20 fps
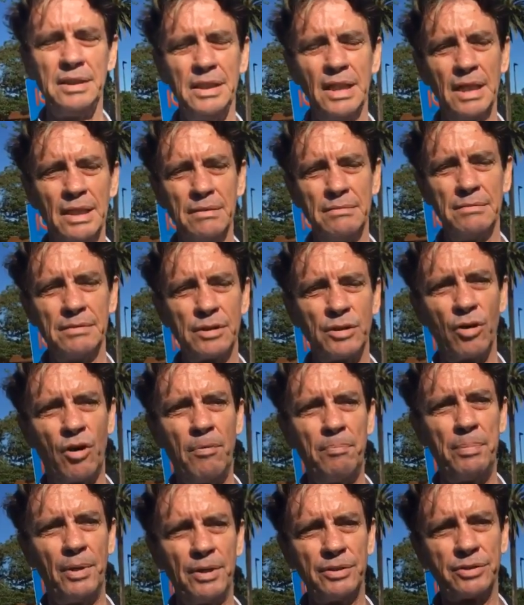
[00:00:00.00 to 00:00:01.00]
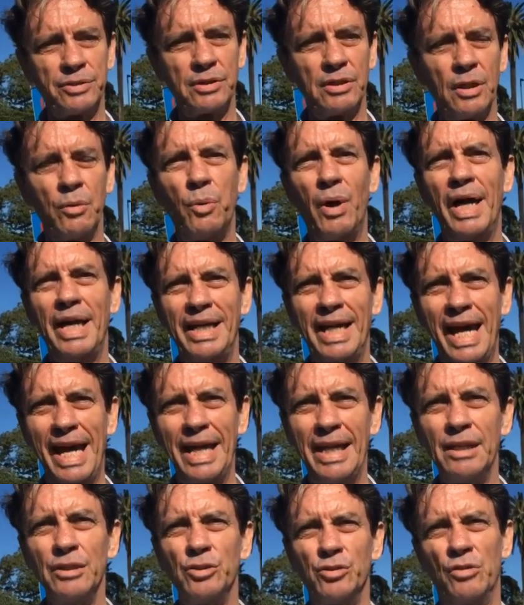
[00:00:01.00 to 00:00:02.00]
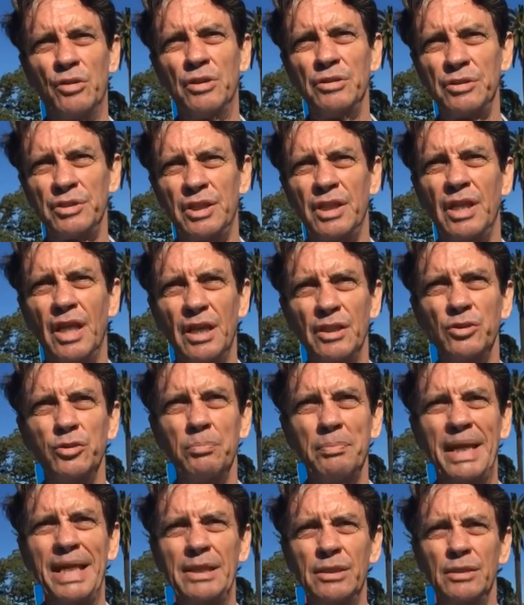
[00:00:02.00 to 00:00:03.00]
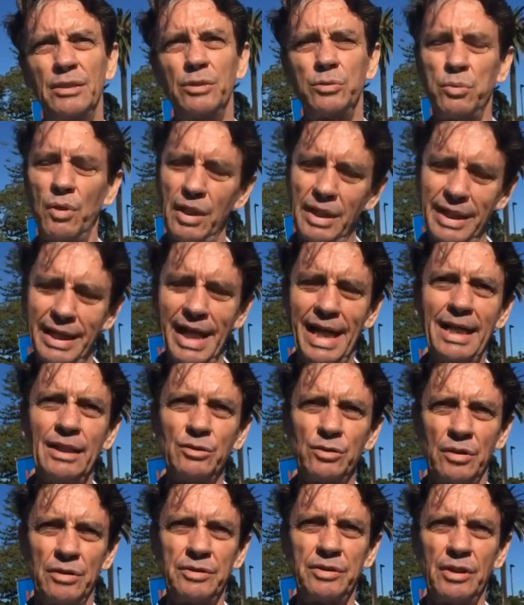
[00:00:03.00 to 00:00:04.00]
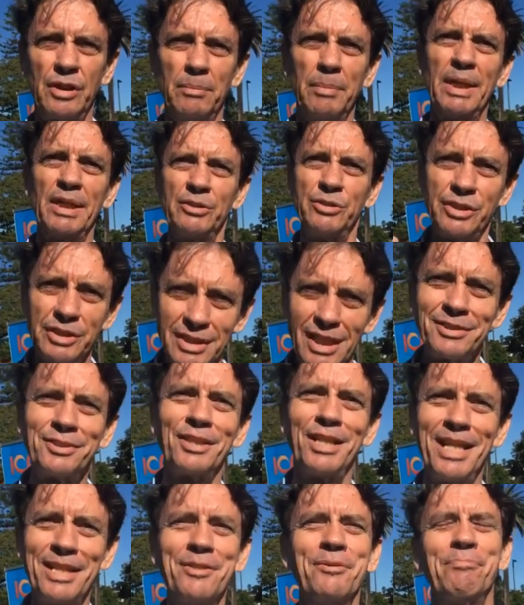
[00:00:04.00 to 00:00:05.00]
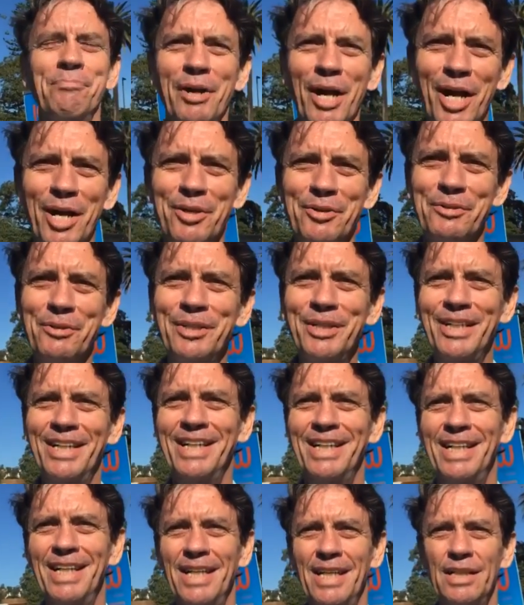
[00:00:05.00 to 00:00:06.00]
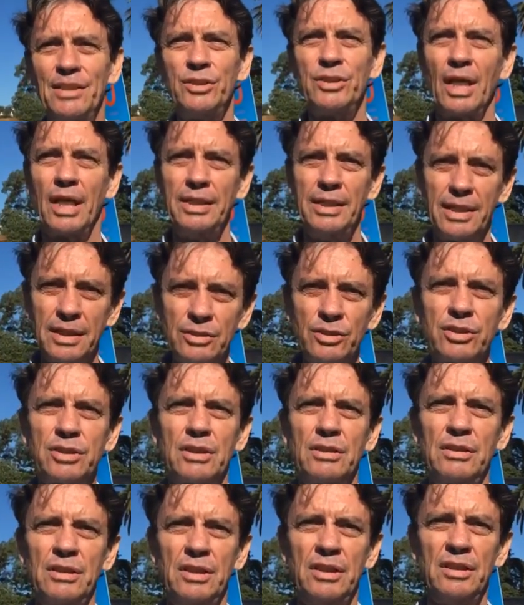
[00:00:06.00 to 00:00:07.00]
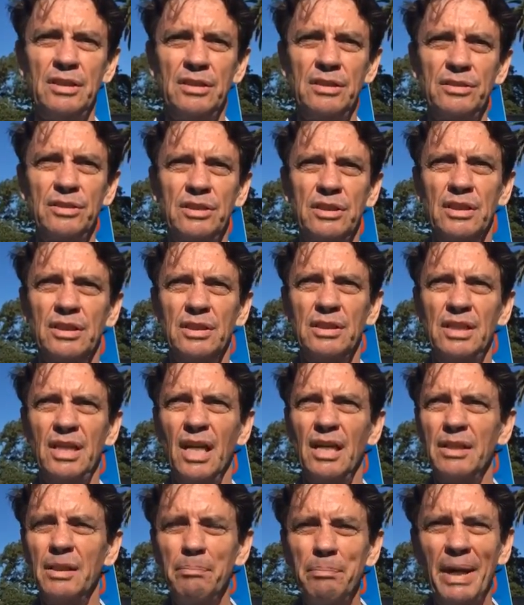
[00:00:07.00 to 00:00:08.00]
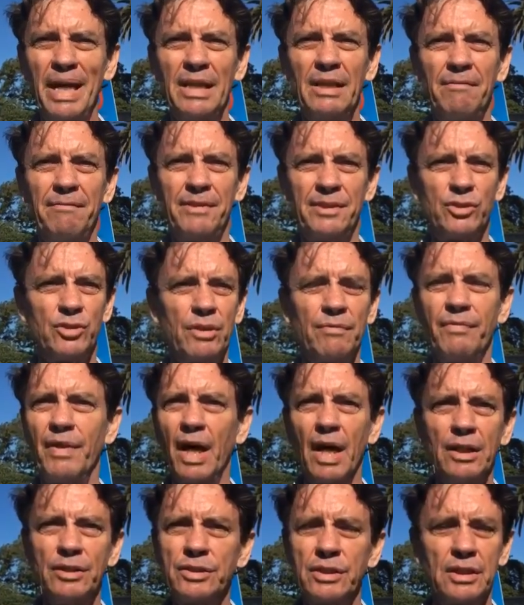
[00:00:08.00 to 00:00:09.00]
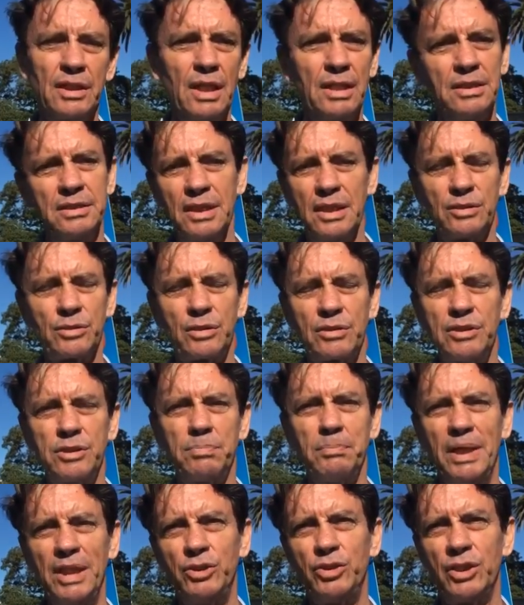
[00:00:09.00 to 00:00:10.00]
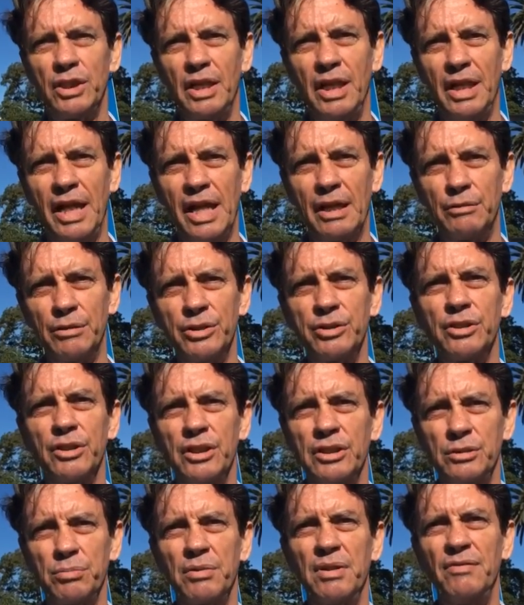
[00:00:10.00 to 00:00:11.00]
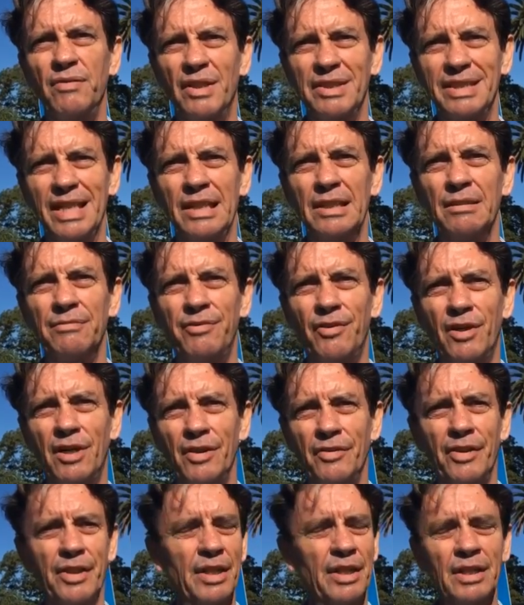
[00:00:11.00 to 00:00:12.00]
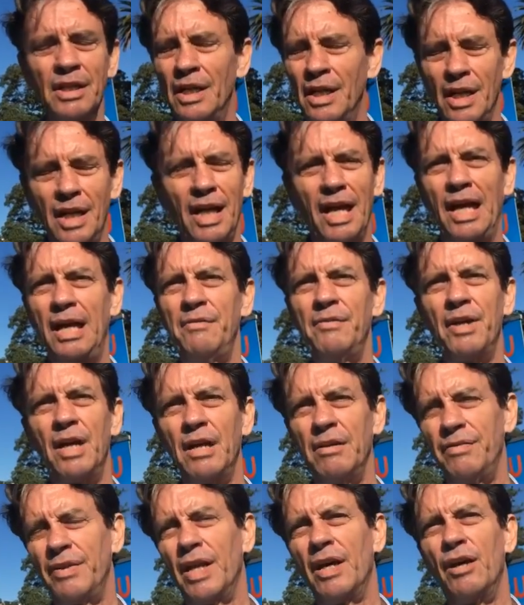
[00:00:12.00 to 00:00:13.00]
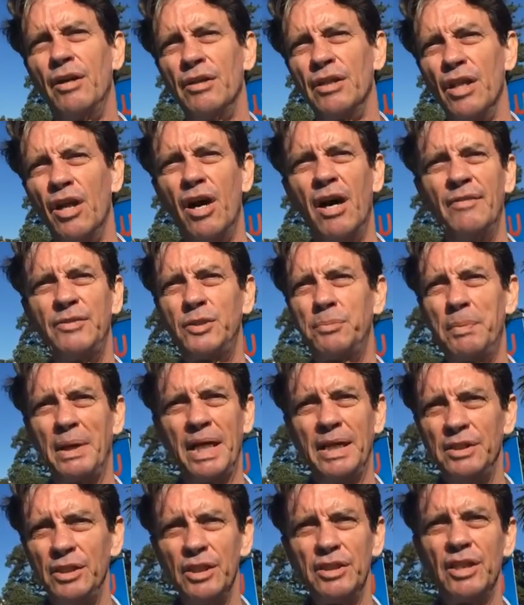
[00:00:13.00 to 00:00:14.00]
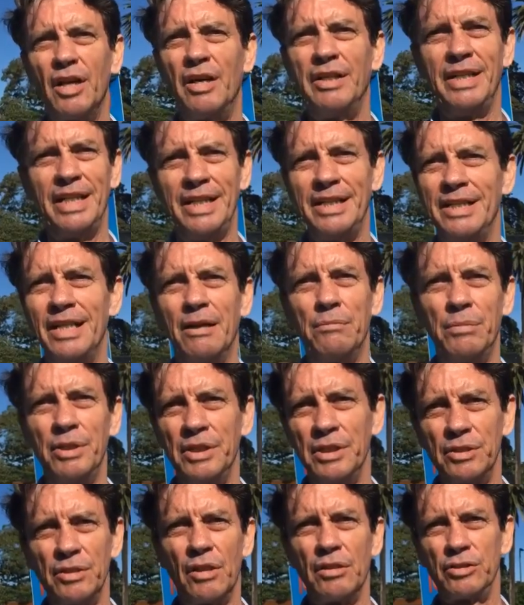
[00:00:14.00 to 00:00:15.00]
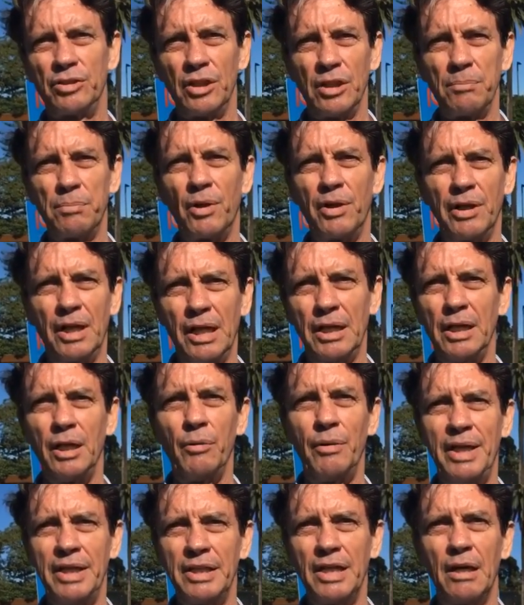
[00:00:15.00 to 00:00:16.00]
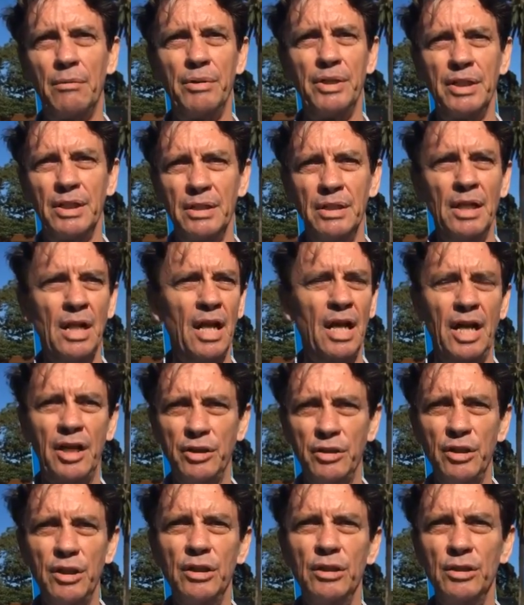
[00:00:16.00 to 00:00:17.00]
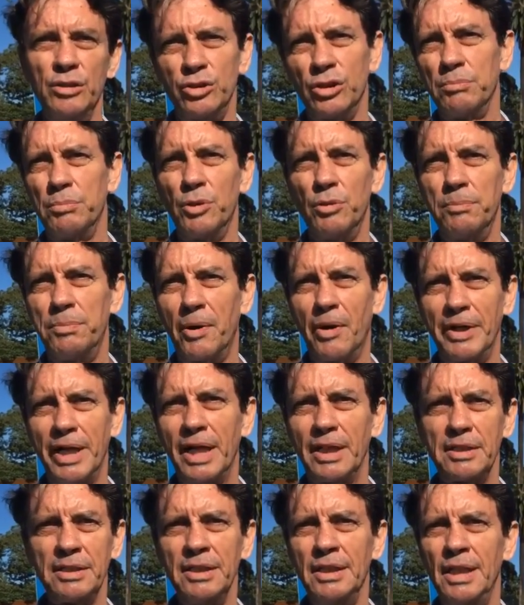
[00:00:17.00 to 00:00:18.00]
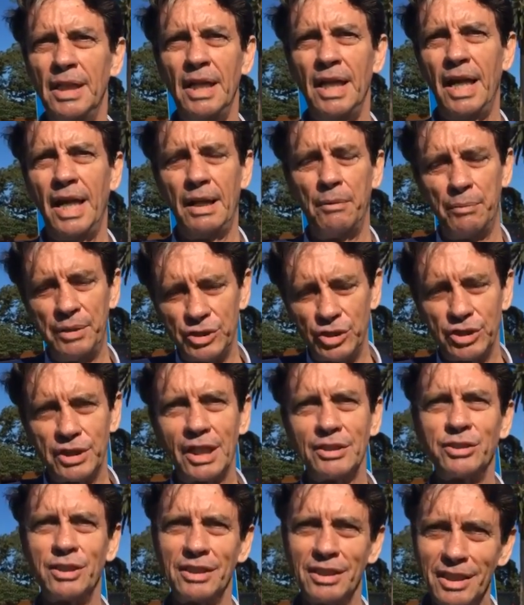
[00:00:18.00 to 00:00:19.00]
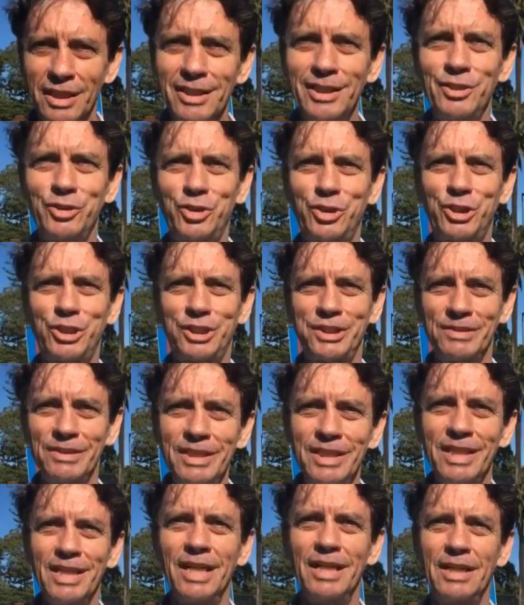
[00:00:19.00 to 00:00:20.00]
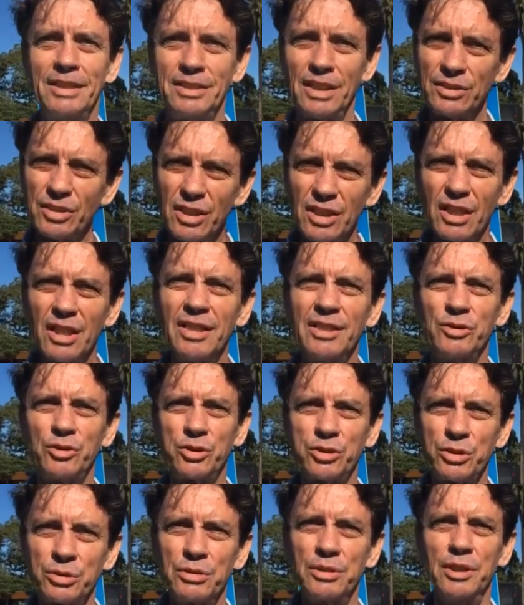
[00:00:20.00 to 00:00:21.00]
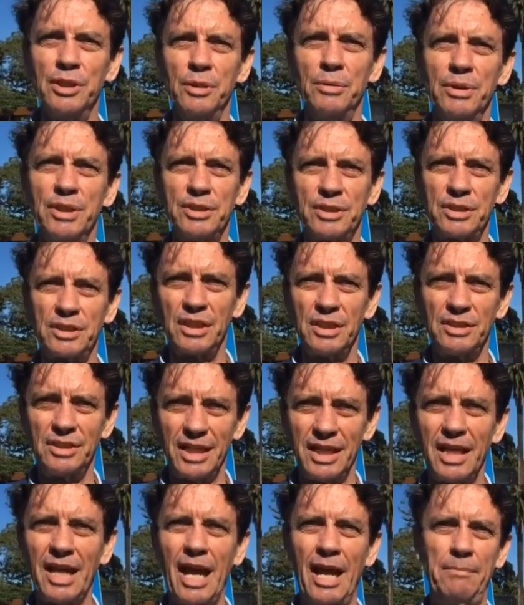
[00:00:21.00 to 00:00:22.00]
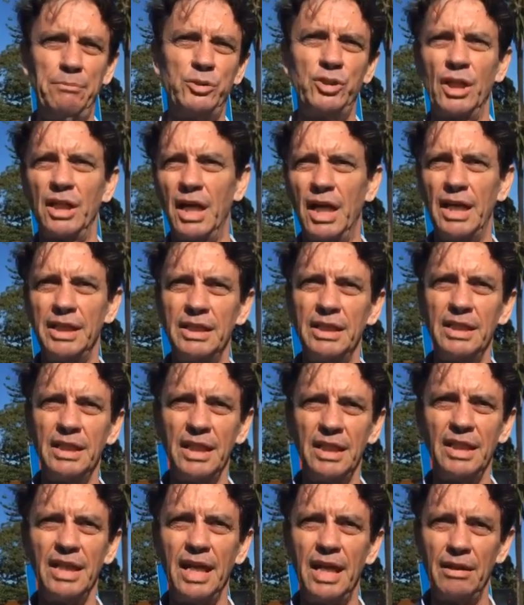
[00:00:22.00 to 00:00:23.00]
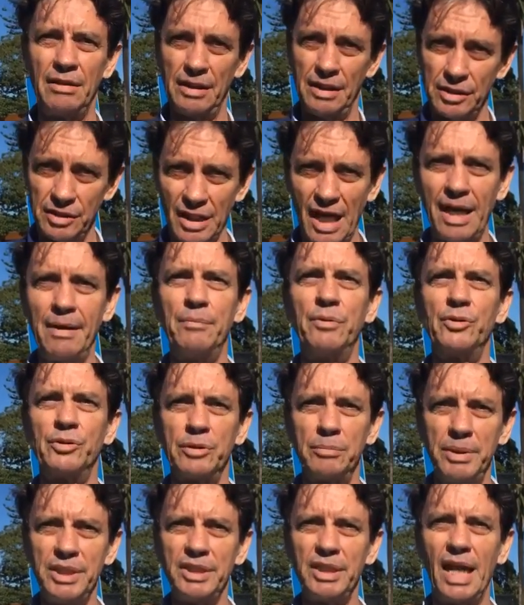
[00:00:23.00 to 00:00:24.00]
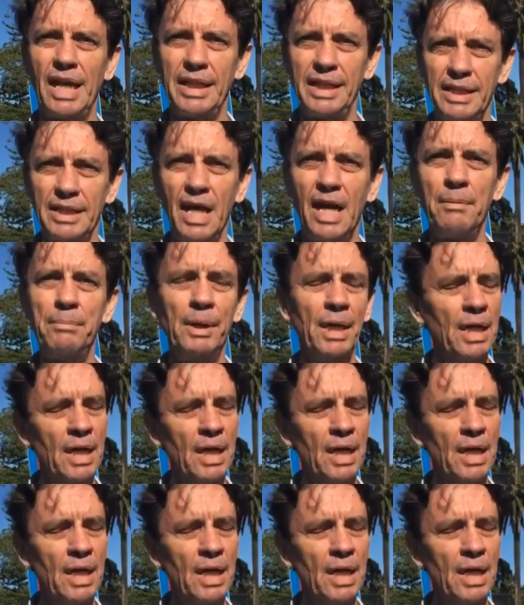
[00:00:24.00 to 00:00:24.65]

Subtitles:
you know, compost and the way it hangs on to those metals, while it hangs on to the metals, it doesn't let them go. So you can still use the benefits of those, and as Chris mentioned, in our research we've identified that even over the whole lifespan you don't end up with a toxic product, you end up with a usable product, which doesn't leach, it doesn't leach through, it's encapsulated in there and is able to be taken up,